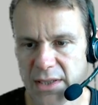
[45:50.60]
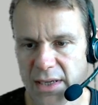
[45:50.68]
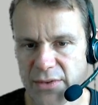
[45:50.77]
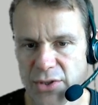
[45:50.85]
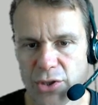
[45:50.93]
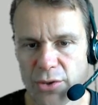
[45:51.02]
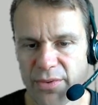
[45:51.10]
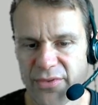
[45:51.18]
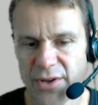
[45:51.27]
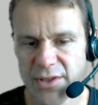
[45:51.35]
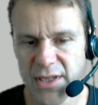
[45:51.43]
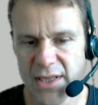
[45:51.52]
a super
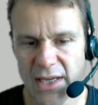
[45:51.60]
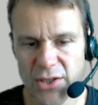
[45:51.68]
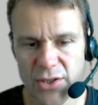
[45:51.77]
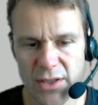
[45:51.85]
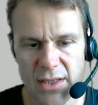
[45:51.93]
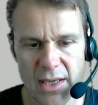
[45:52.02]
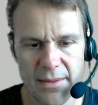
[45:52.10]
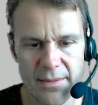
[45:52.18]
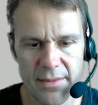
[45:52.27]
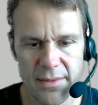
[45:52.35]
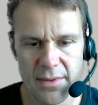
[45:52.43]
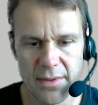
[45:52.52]
fast connection and yet
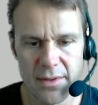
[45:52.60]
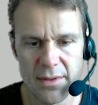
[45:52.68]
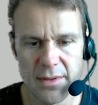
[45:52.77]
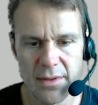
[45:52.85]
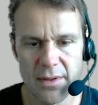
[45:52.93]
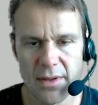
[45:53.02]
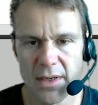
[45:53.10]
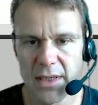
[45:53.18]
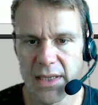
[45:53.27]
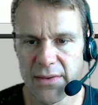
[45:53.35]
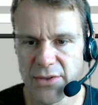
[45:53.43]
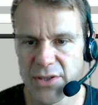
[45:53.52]
I can
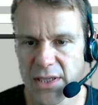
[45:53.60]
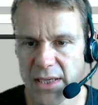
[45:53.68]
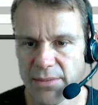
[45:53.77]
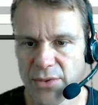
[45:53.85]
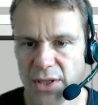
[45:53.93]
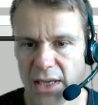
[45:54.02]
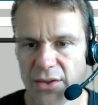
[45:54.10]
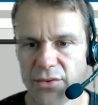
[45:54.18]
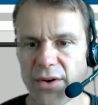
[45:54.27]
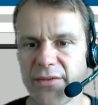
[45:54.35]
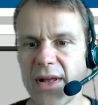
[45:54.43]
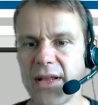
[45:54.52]
never seem to get the
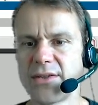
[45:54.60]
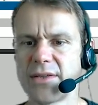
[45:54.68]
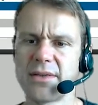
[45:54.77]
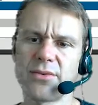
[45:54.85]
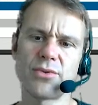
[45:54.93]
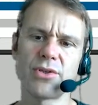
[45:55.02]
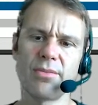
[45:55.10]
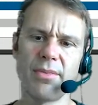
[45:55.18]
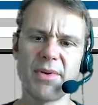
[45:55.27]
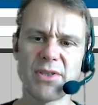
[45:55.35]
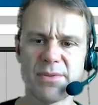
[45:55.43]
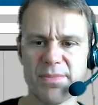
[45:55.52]
right values, and also I'm a
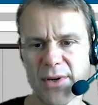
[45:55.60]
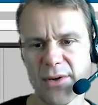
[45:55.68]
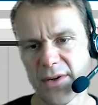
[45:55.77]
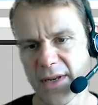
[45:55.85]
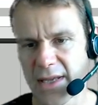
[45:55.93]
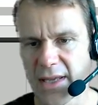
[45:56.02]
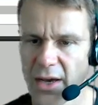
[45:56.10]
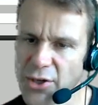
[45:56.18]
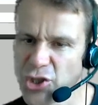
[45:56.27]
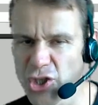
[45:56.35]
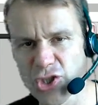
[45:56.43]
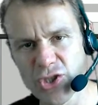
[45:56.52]
bit sparkly. I
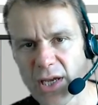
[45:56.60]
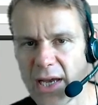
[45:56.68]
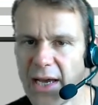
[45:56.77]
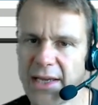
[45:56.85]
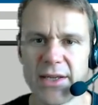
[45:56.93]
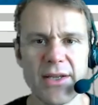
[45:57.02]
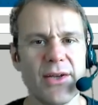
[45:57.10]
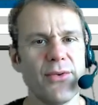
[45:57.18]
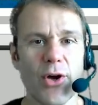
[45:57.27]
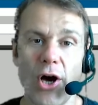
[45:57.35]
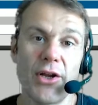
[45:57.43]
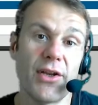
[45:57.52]
don't know.
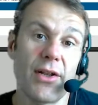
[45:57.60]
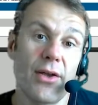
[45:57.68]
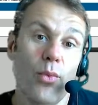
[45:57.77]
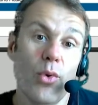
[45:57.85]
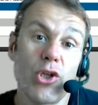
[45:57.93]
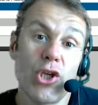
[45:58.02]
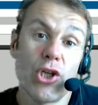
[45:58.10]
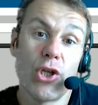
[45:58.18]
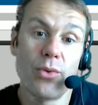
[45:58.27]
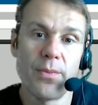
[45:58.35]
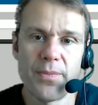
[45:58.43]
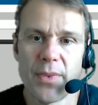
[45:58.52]
What do you do?
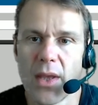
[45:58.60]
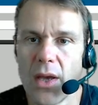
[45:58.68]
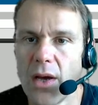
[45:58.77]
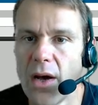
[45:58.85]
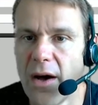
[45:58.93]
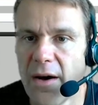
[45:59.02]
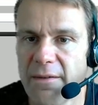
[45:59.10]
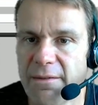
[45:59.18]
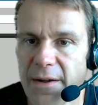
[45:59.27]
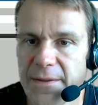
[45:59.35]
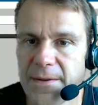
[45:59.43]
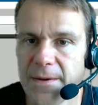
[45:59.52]

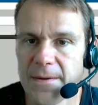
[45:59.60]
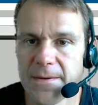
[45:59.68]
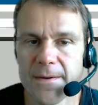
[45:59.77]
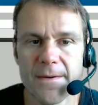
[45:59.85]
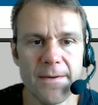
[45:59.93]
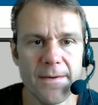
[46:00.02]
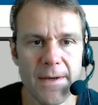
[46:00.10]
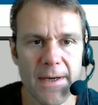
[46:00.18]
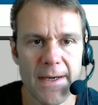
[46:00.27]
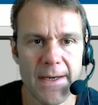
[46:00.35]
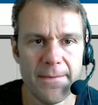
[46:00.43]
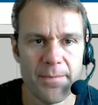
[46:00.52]
What do you do?
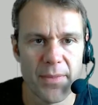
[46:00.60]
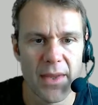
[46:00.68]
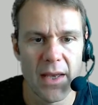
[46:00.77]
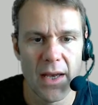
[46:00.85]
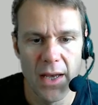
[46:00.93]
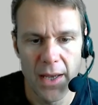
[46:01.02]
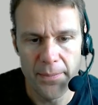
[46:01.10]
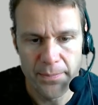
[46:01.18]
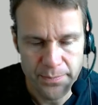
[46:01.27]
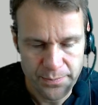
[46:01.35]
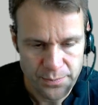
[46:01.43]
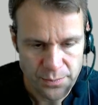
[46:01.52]
Huh?
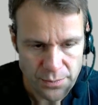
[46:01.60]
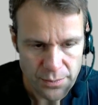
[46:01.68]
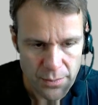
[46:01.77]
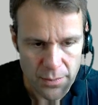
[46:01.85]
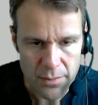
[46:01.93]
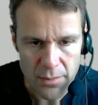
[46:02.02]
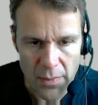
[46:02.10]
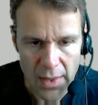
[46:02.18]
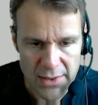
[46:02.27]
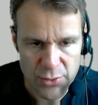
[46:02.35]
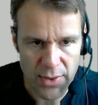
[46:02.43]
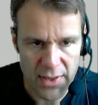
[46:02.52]
Let's quickly